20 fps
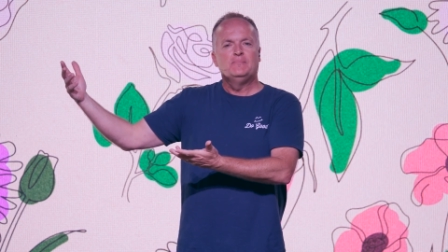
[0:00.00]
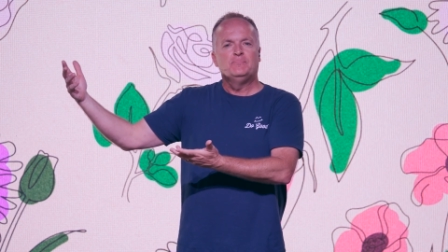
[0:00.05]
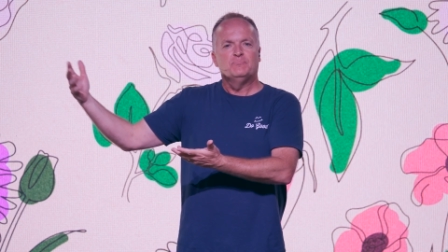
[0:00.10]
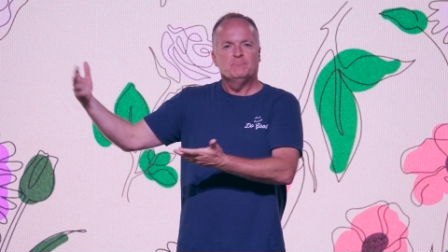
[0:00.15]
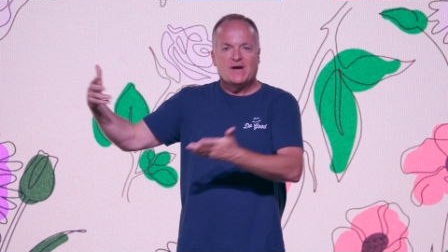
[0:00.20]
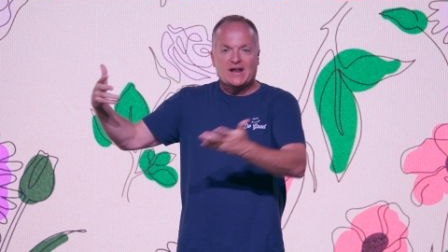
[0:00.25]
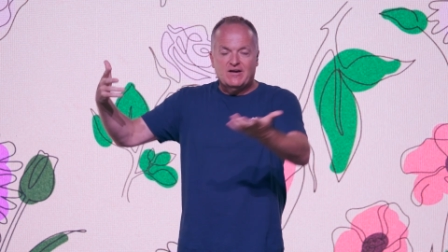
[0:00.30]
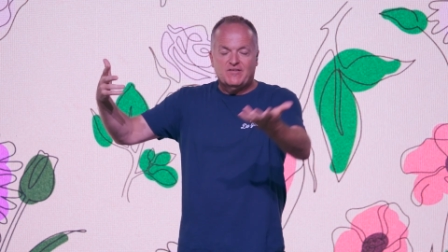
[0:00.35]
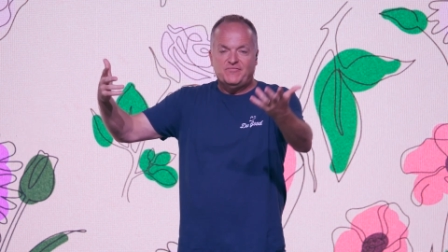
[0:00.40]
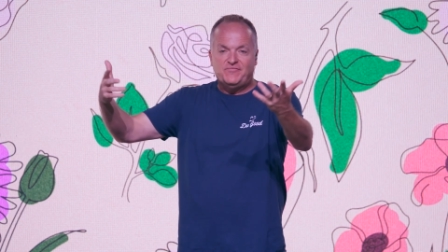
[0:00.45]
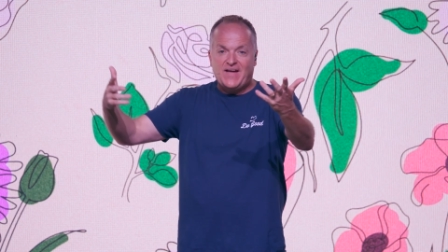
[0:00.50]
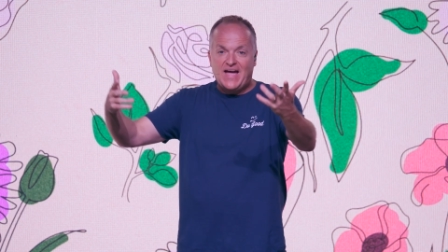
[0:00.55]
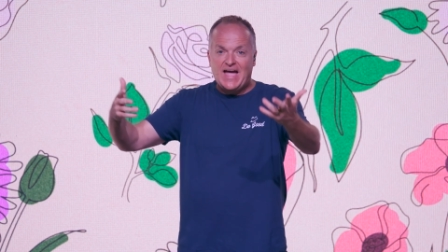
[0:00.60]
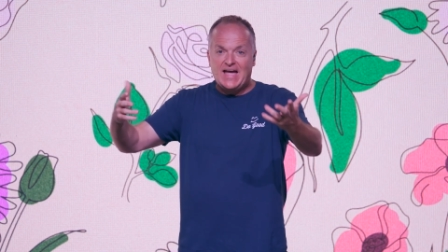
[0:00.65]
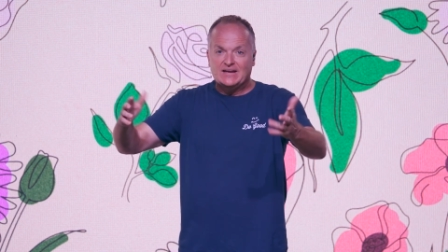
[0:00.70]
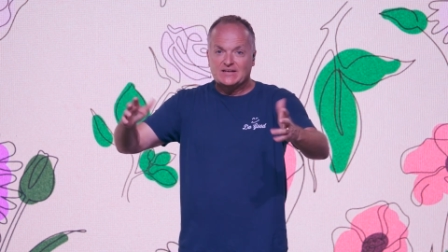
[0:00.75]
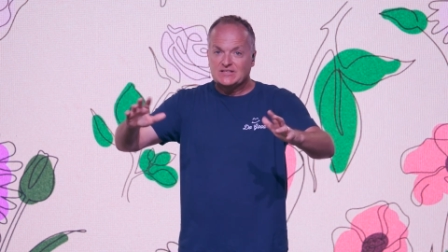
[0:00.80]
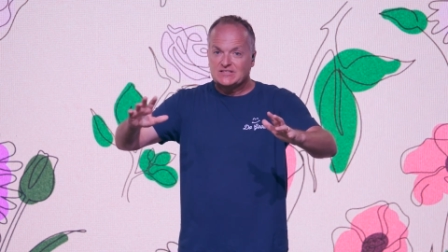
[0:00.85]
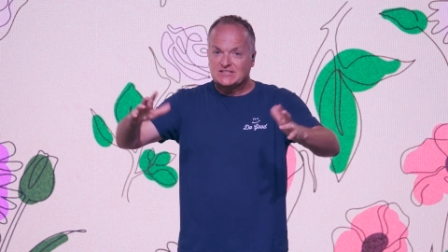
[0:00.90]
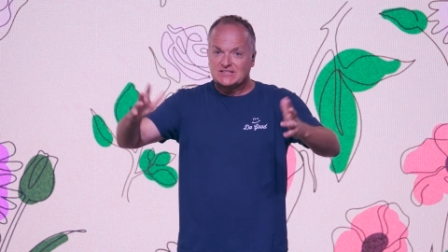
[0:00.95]
Matter of
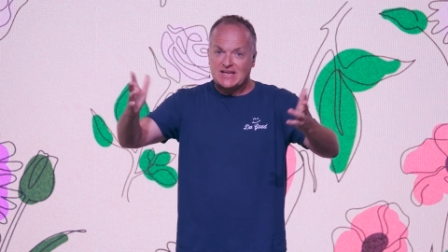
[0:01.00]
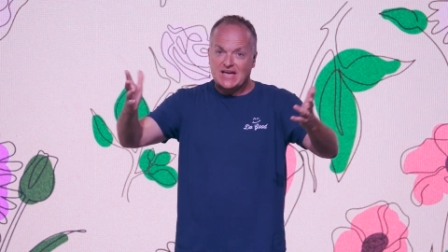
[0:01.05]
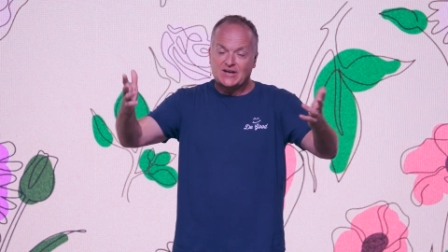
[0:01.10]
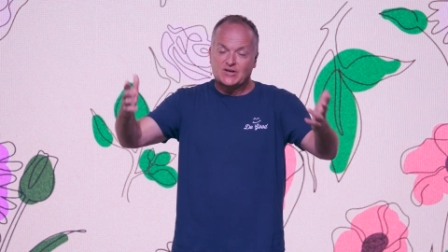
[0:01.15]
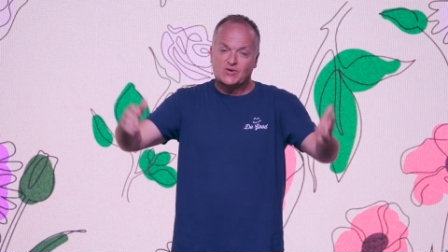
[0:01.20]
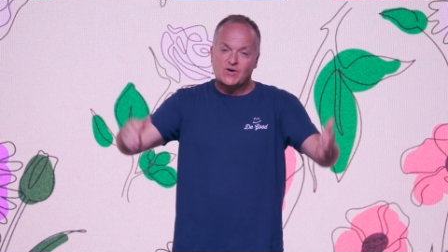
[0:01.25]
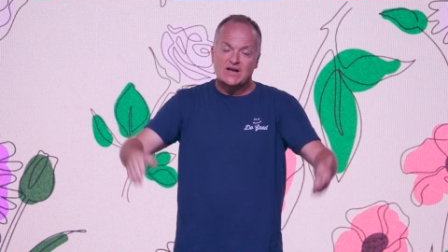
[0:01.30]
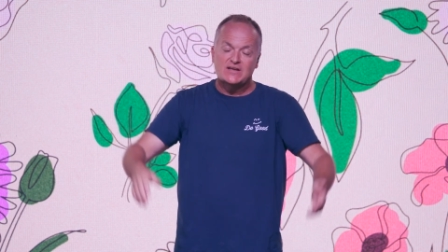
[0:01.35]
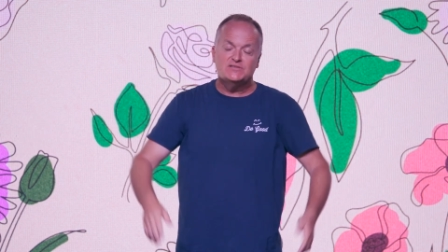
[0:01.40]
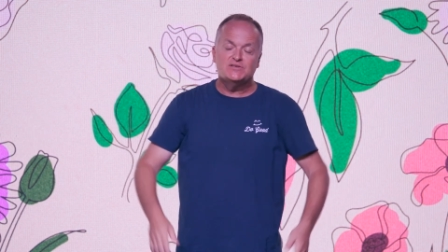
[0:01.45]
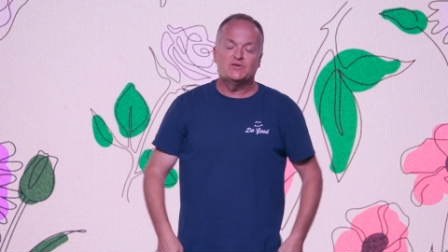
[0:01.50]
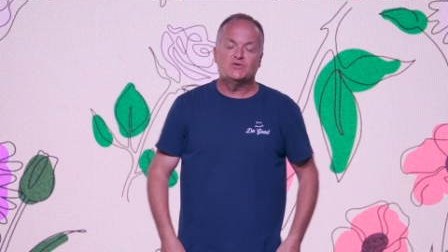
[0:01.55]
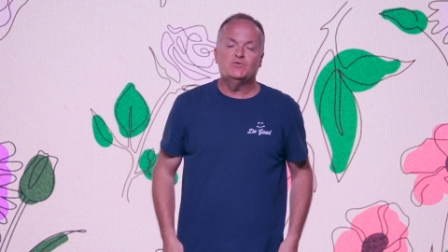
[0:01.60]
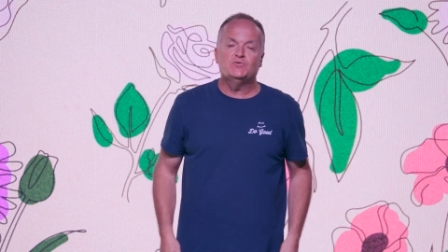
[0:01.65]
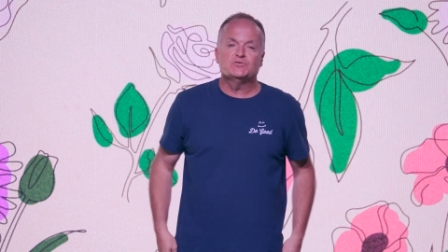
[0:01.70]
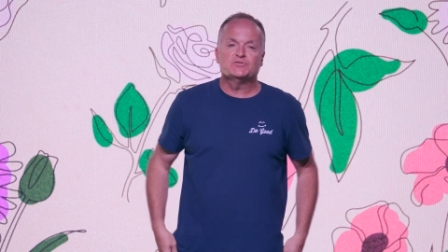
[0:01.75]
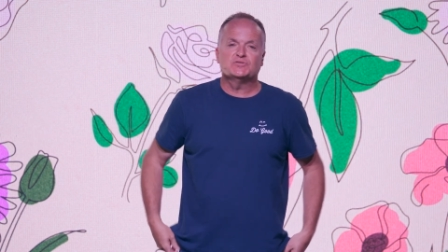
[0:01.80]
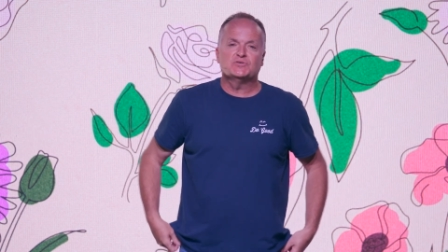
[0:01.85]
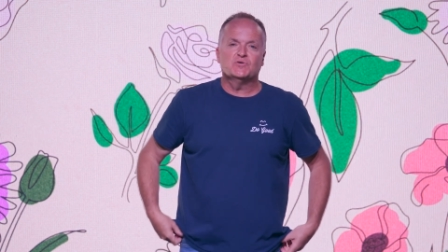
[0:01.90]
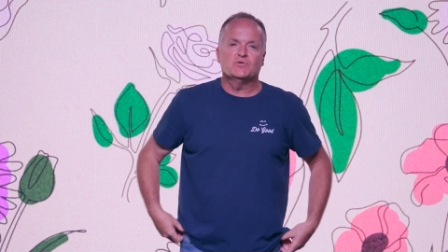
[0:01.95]
fact, this is kind of crazy
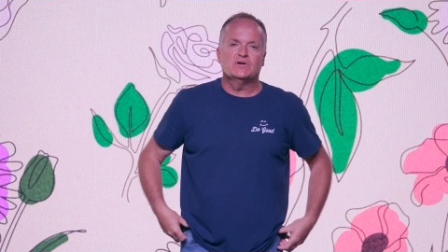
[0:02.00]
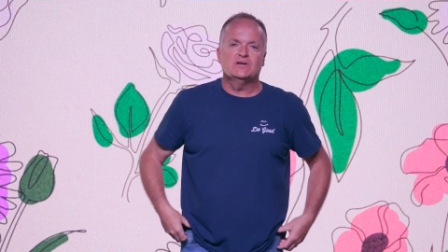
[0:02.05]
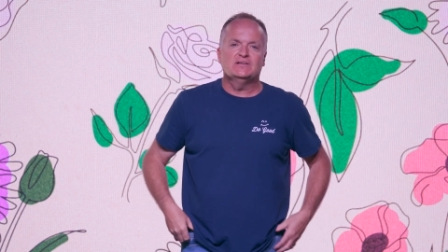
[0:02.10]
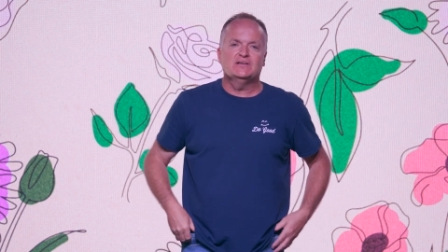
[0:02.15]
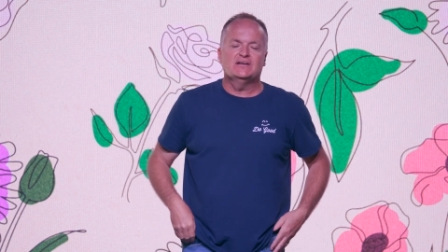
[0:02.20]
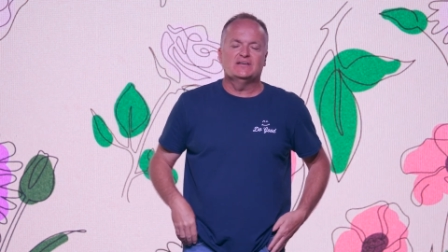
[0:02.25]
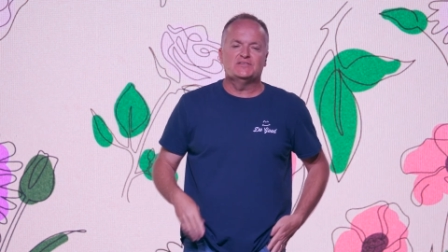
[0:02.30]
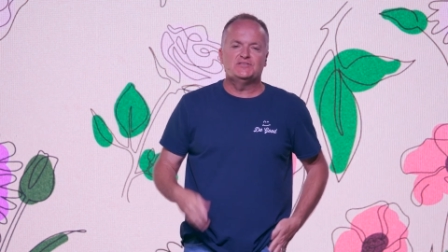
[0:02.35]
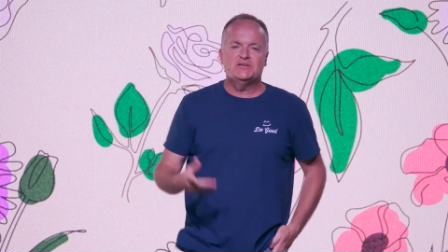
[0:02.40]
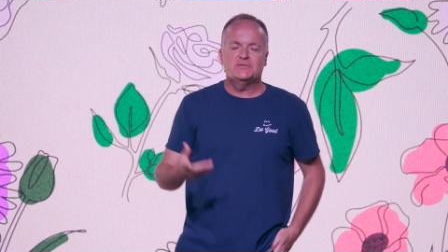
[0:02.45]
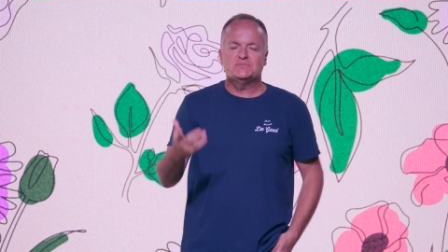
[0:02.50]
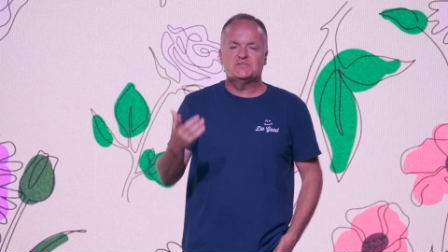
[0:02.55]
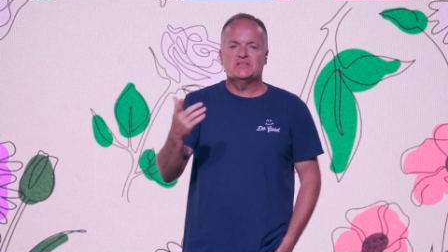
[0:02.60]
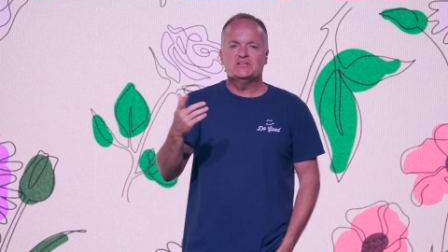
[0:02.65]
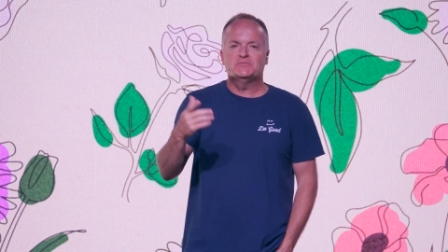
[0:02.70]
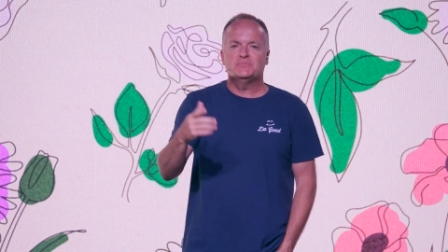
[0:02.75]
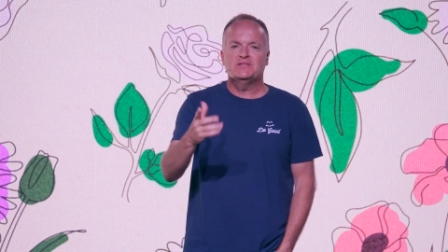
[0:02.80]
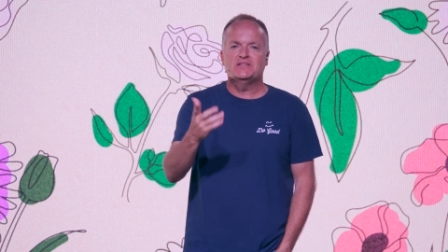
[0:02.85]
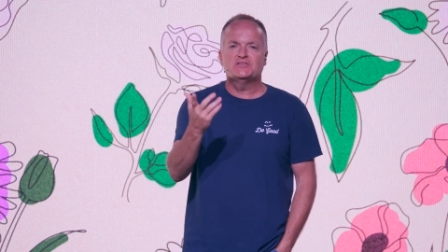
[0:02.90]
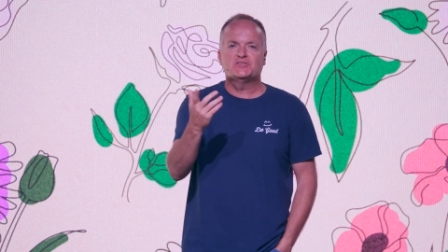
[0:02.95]
cool story. Uh, Chip
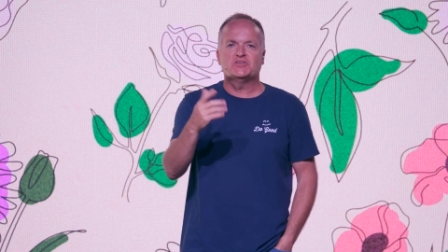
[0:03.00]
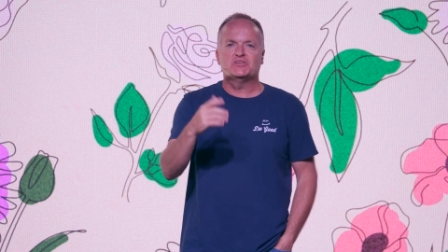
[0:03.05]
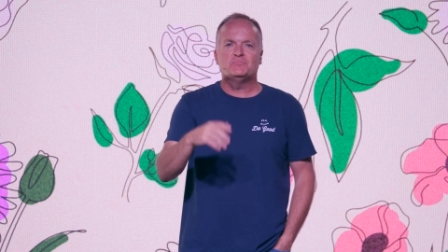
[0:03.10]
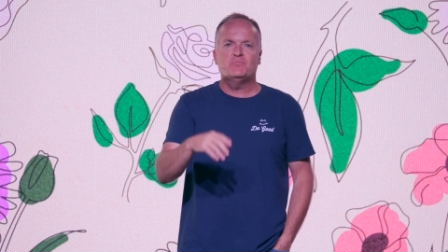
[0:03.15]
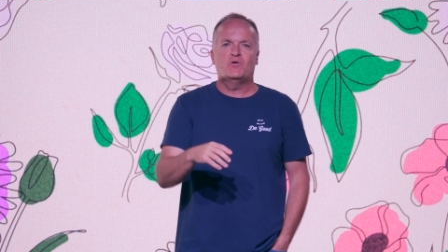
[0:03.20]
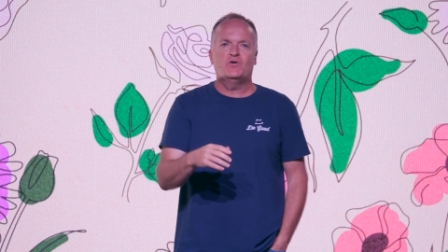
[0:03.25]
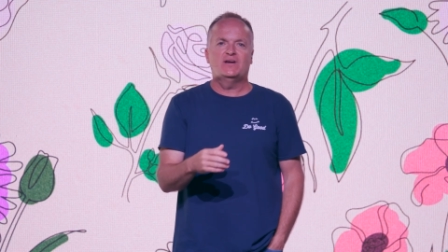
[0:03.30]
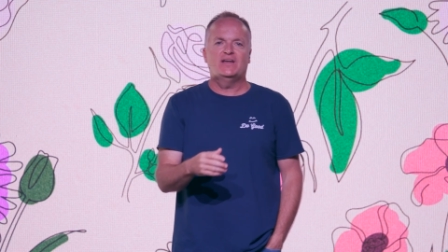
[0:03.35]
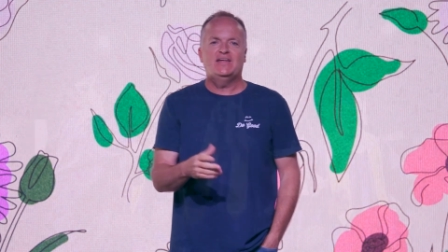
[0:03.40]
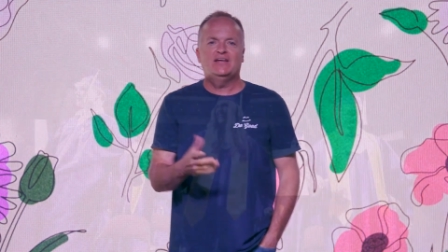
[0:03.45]
sends me this this morning.